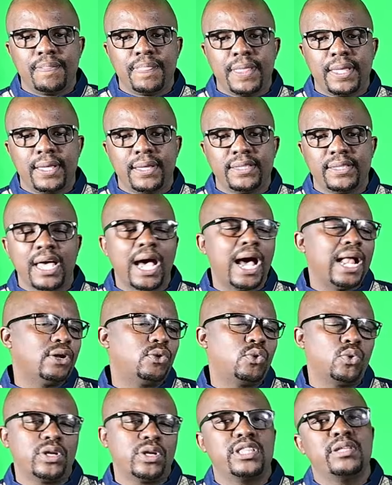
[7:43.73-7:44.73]
the
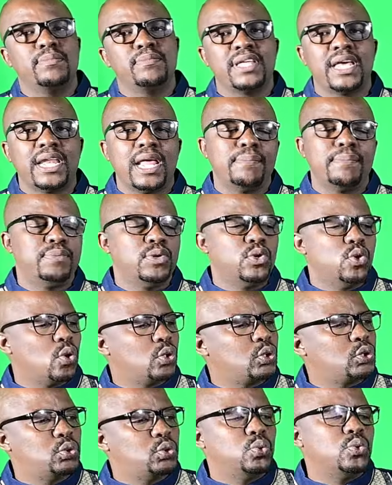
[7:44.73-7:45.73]
algorithm that I
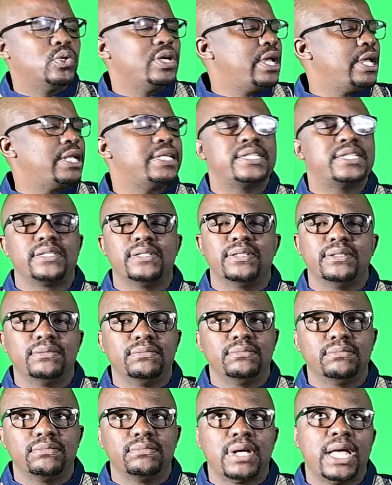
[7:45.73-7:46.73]
belong to
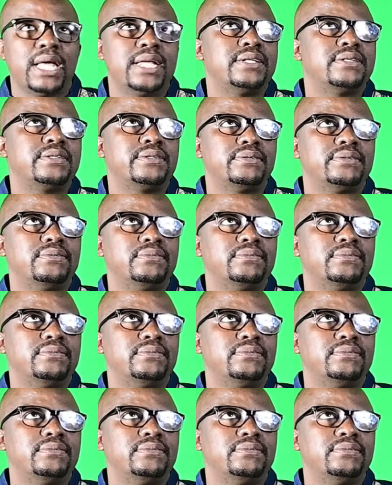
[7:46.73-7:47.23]
at